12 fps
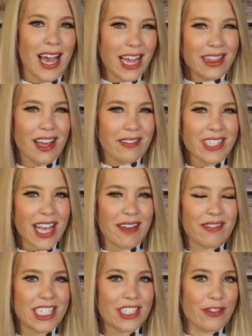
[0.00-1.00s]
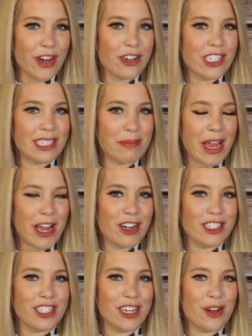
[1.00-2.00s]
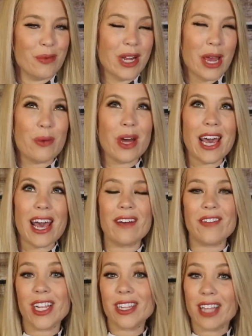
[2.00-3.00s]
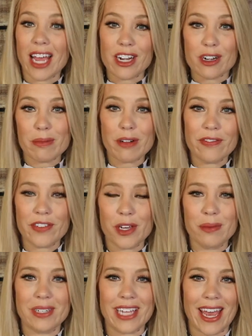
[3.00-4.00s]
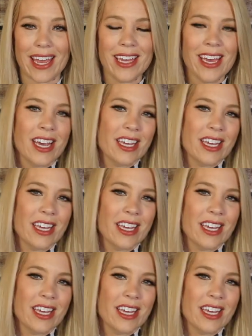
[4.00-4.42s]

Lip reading: I love to have this fragrance in my arsenal when I want to have a lighter perfume day.